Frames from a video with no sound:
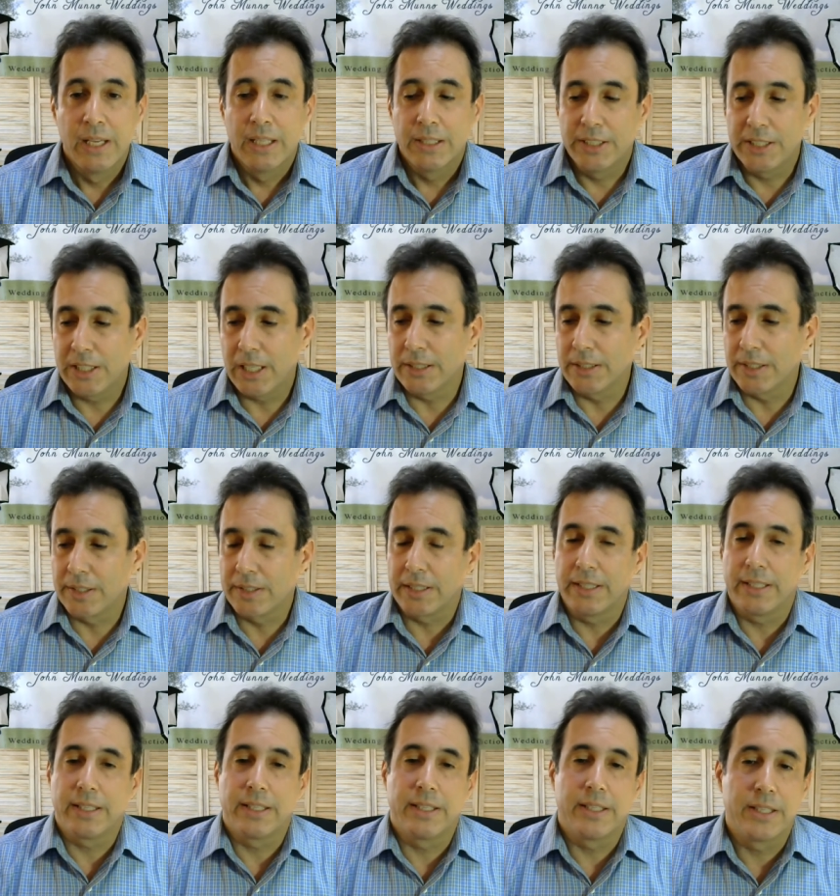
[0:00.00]
The other
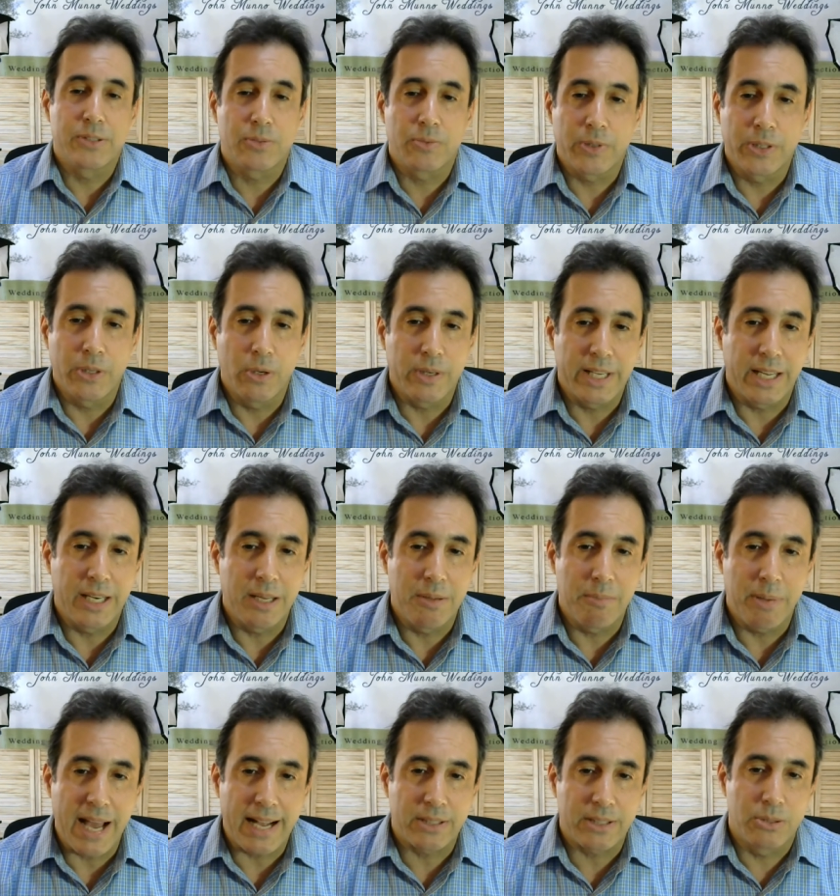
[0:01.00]
thing is, you know, getting
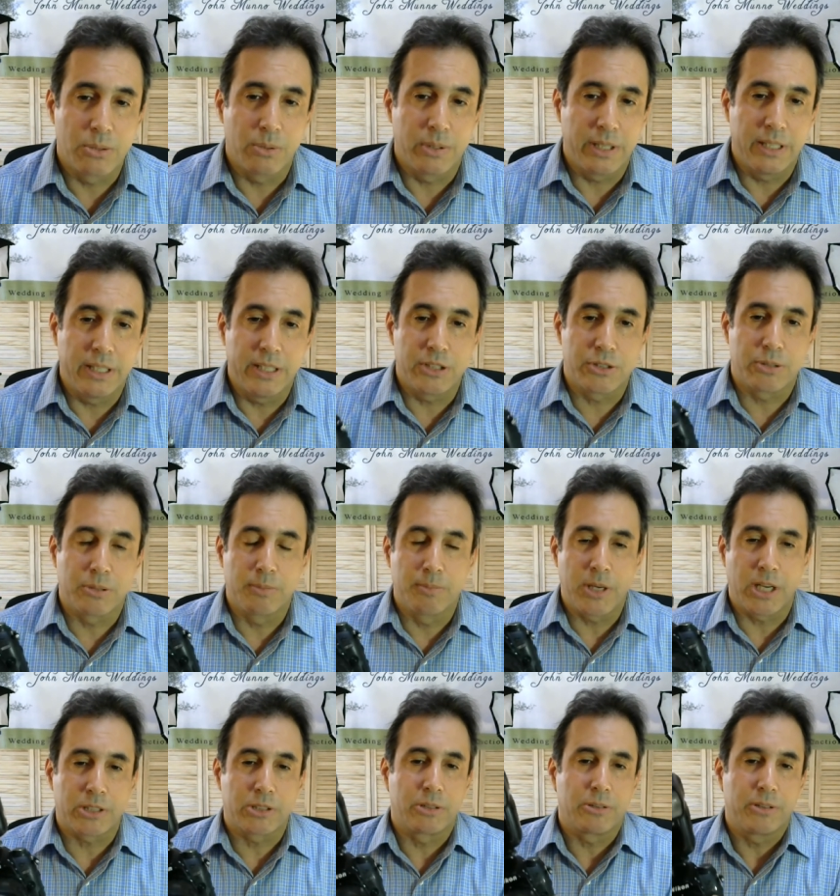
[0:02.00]
back to an
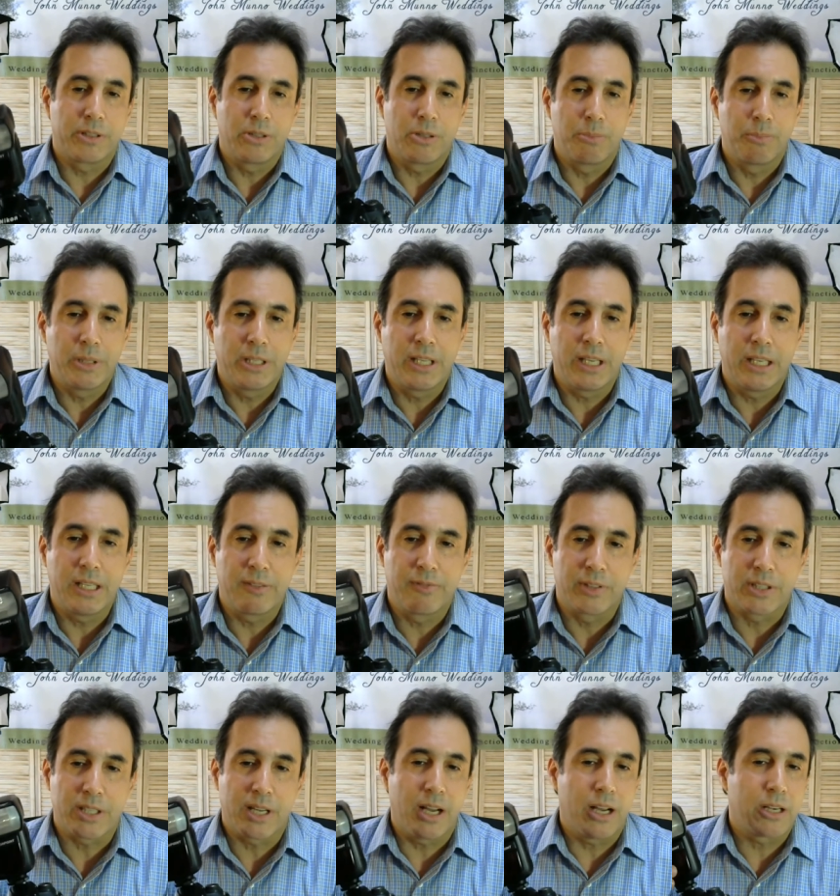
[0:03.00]
introductory or beginning
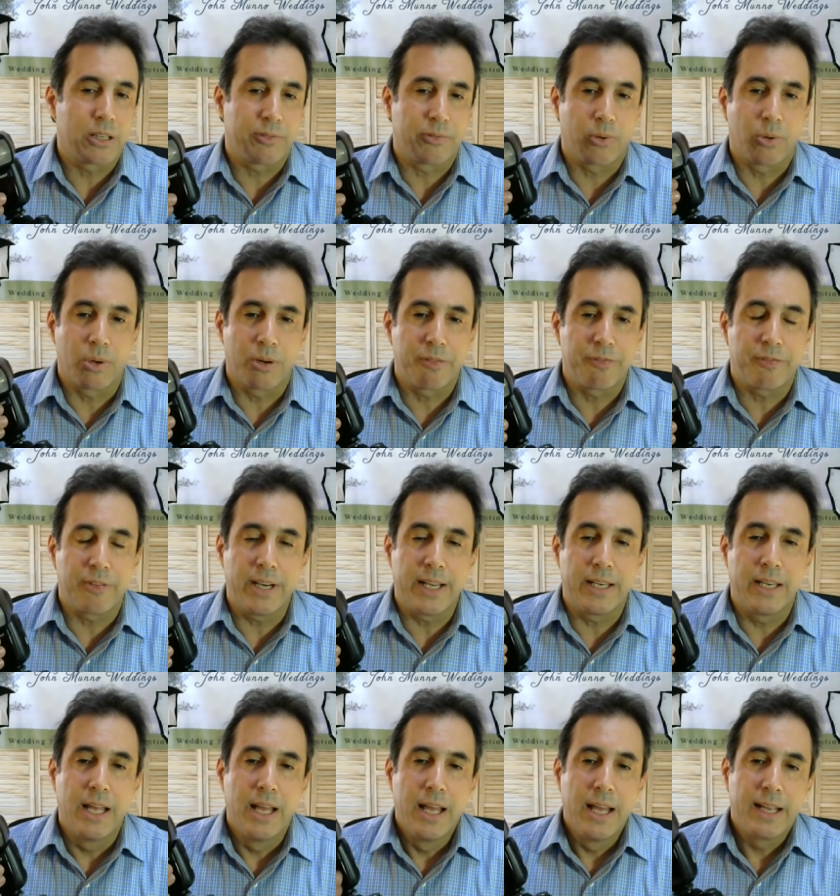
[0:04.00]
photographer or a
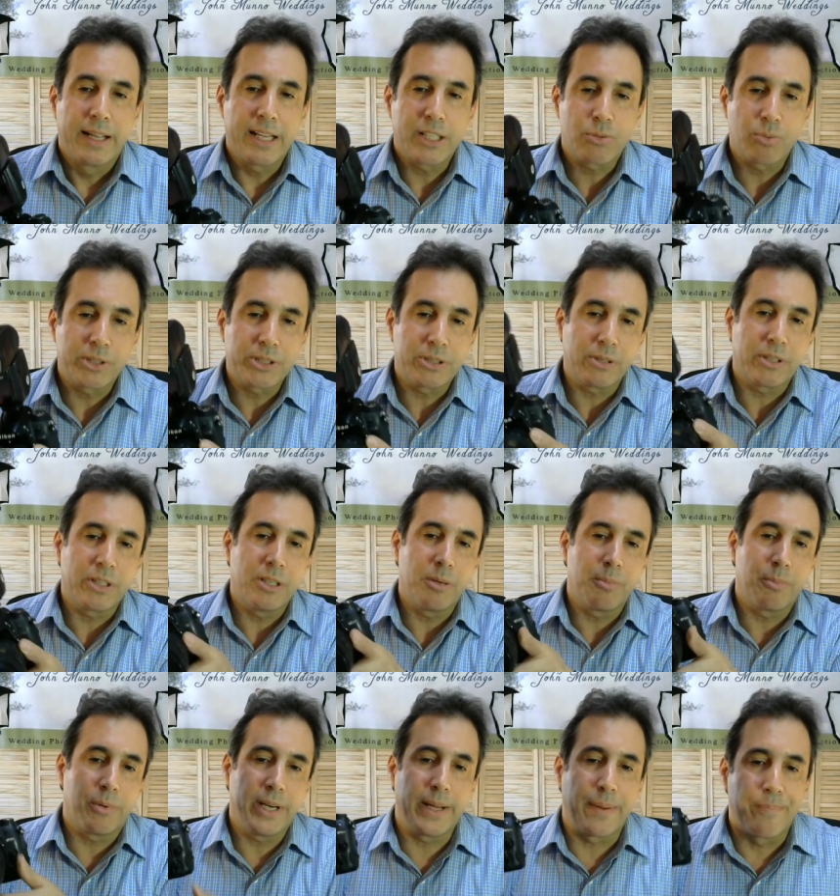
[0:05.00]
friend, guess what they're going
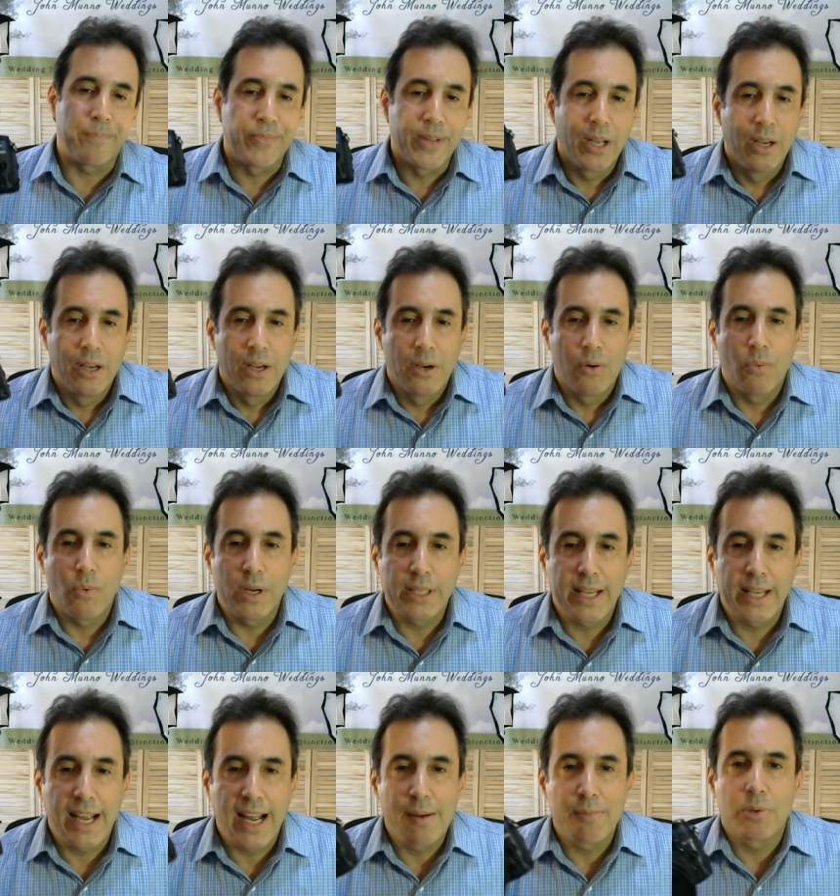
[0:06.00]
to bring? One
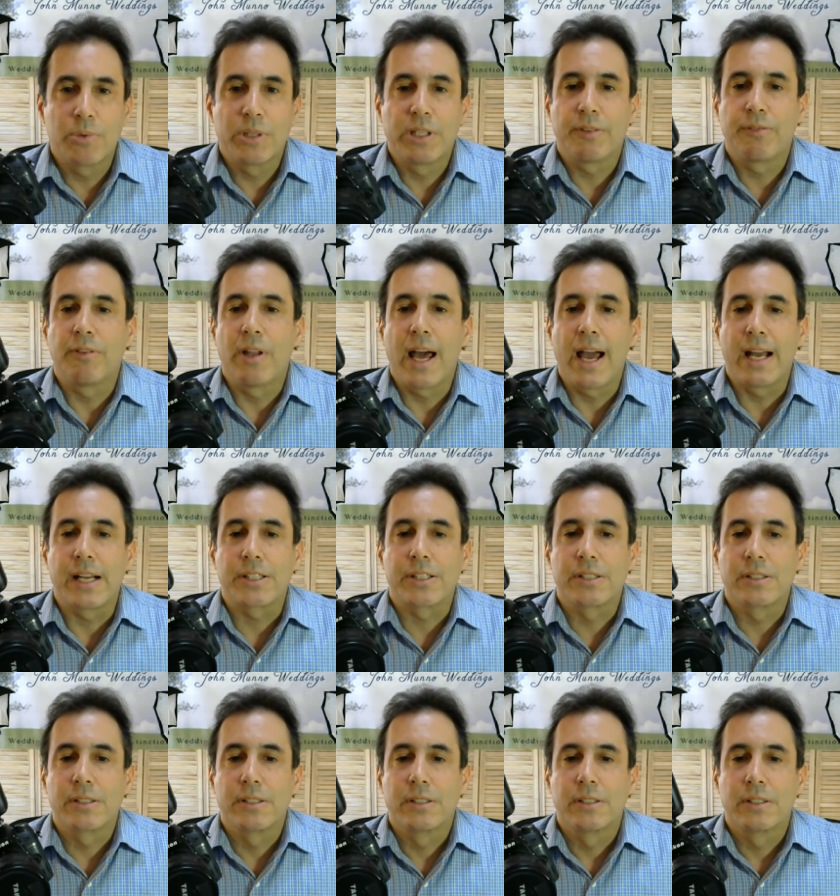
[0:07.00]
camera with a
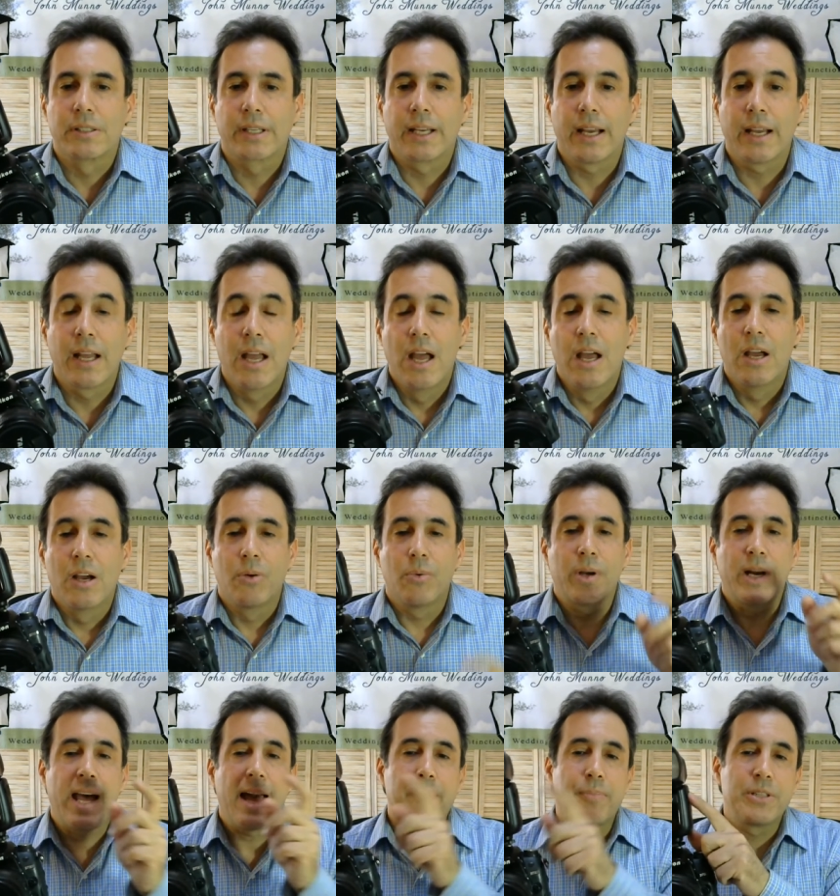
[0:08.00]
flash, okay?
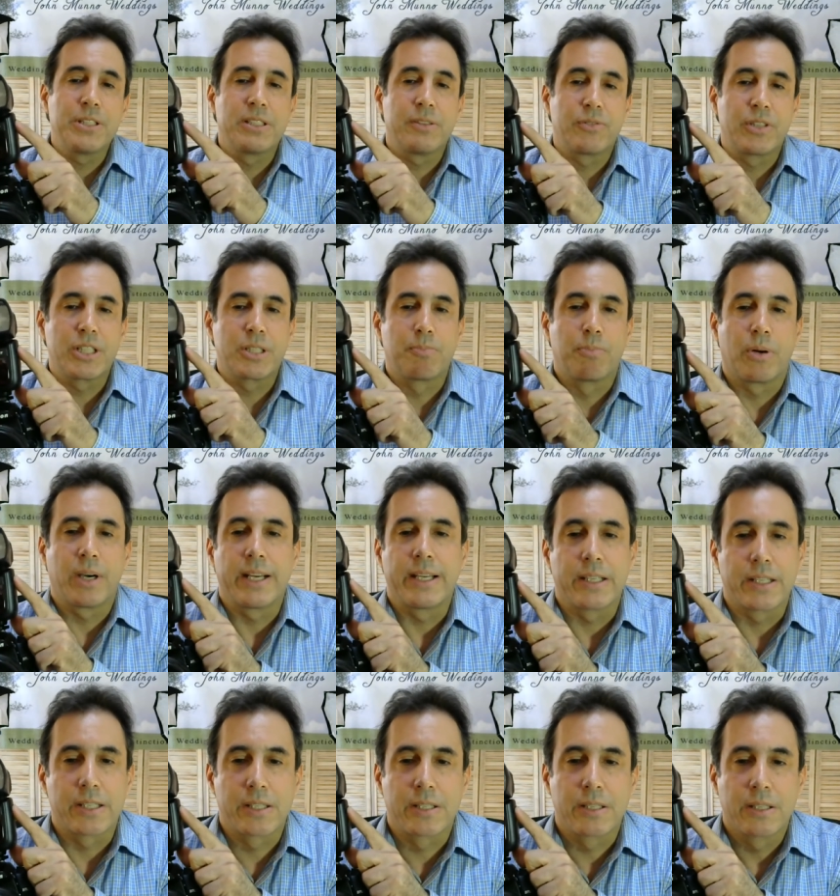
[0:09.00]
What happens if this
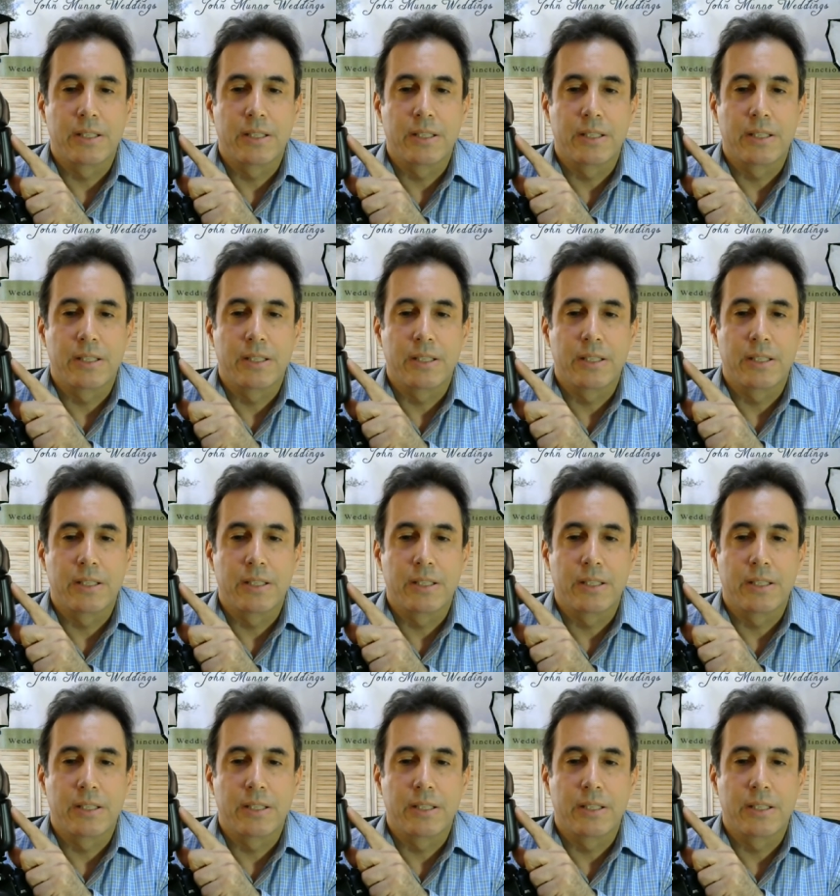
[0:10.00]
breaks?